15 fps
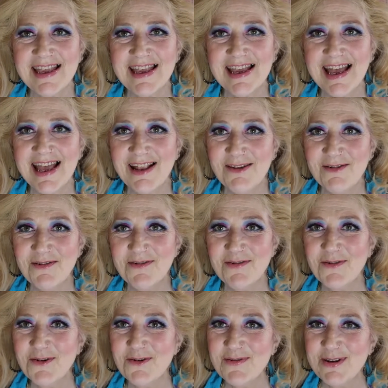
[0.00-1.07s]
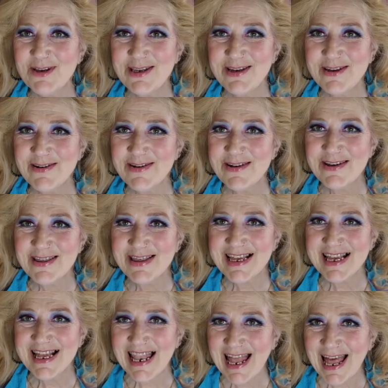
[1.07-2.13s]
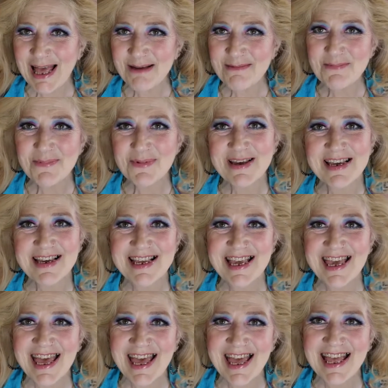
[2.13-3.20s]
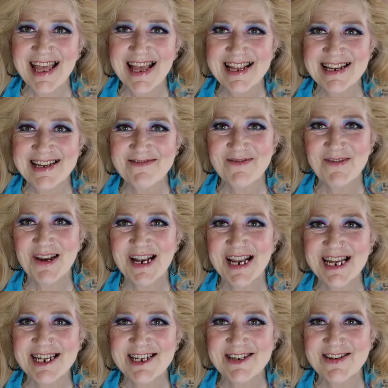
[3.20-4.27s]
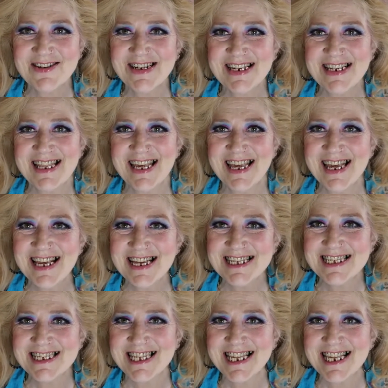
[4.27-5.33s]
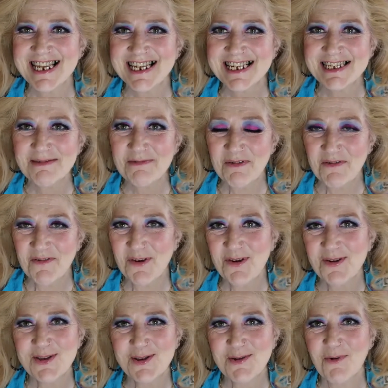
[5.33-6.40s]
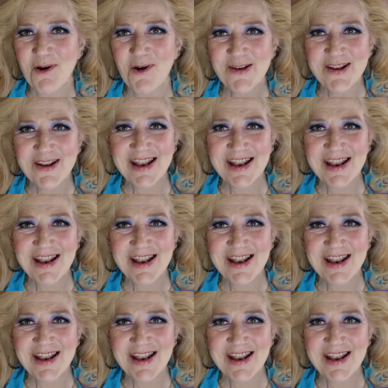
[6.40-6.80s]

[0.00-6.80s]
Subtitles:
I look forward to another collab. Yeah, I really enjoyed this. It's my first one,